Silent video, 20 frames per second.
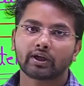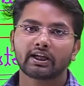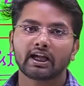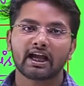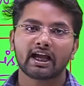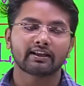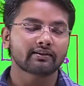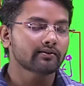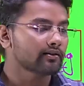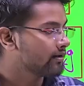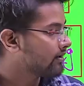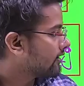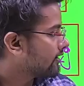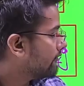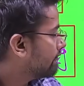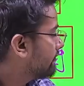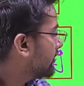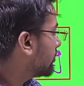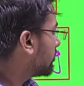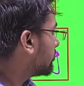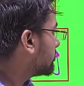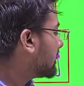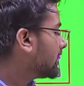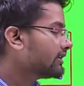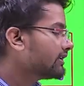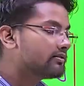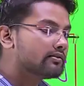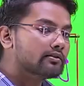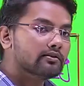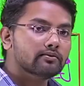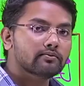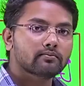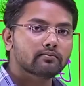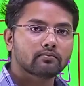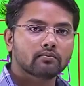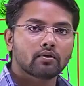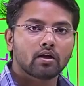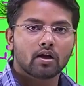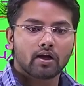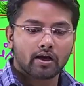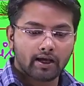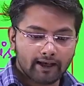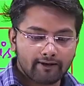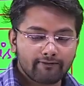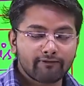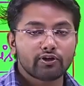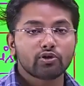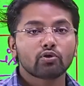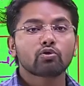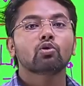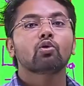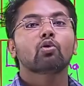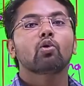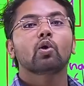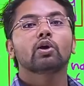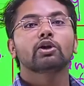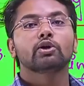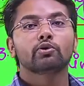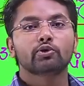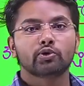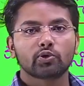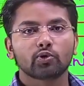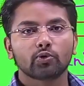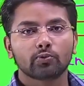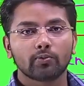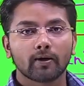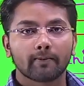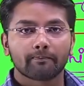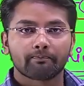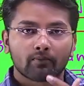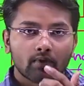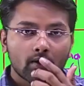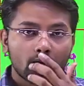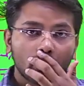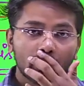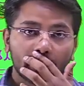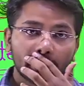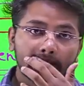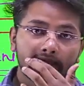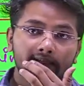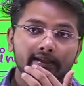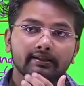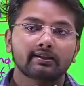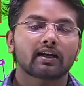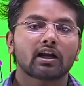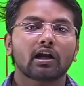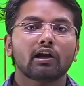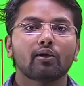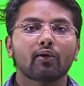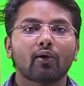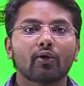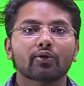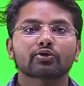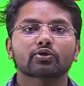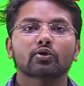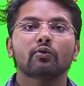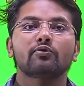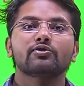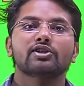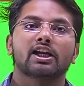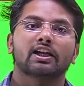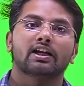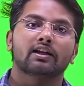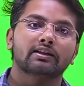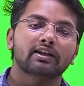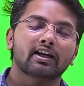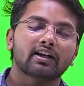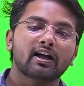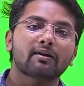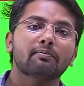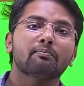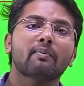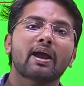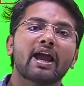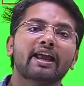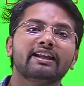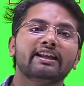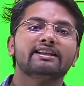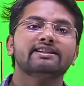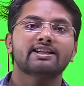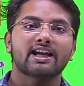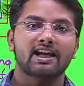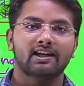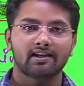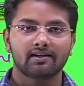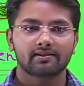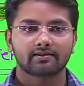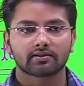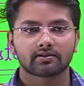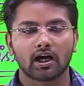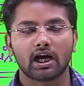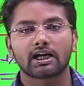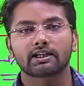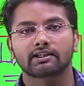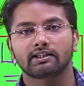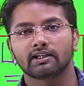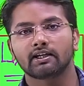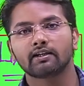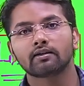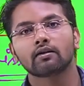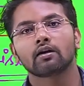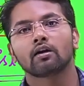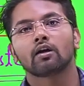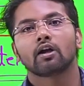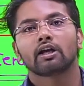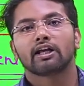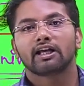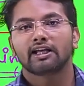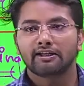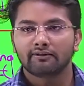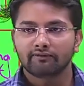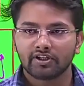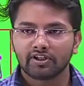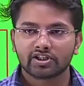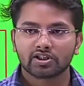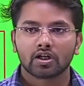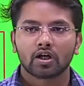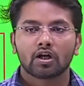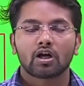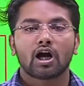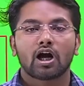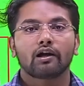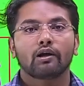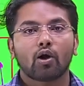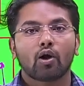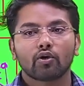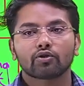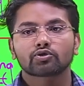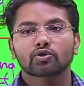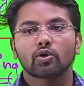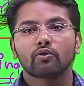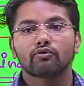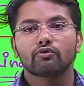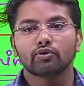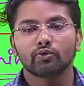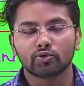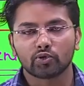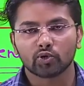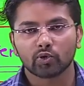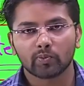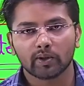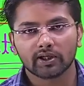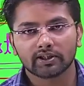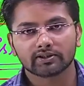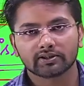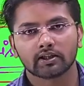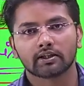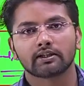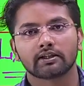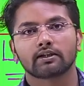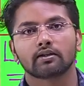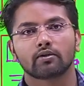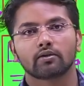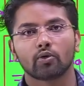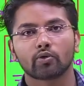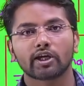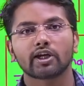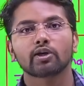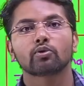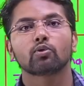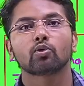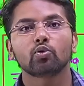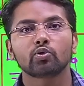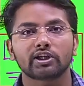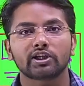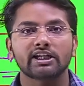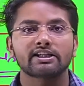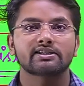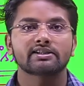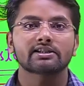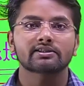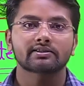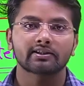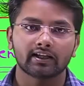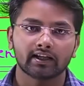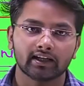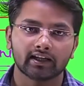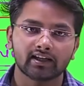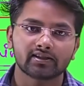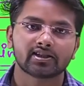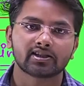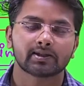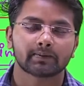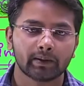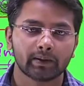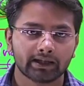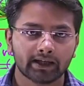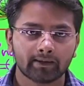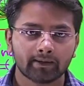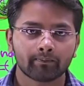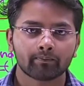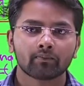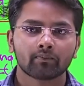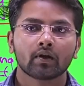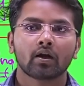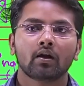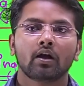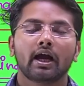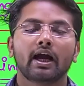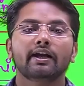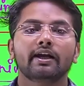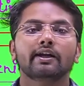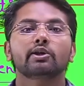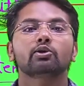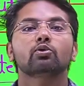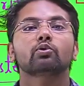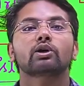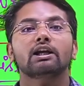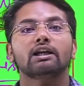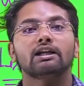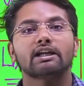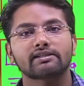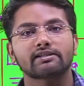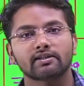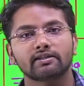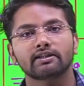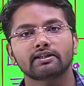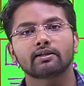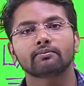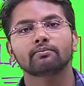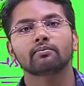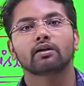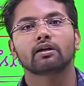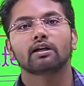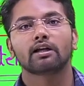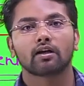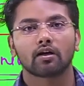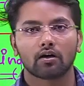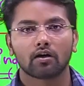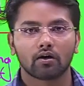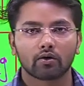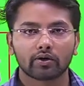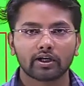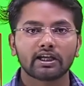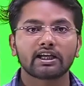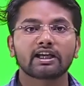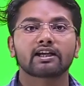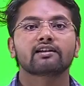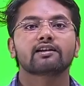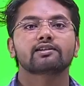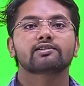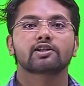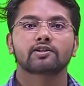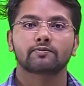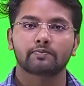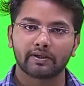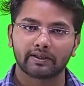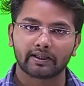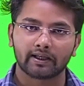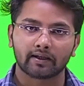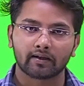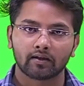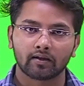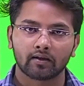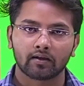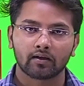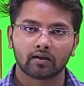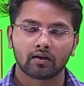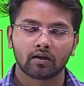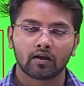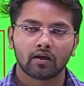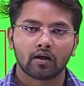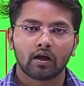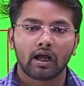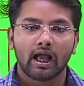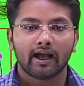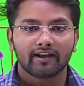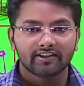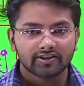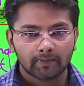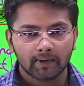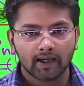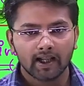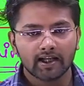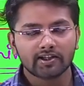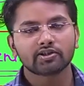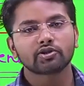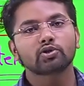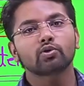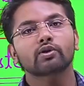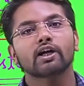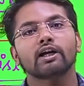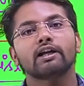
And we know that if you go on YouTube, okay, there are lots of channels, there are many channels are there in which a lots of YouTubers, okay, who teaches English speaking, and you can listen them, okay, English speaking, as well as you can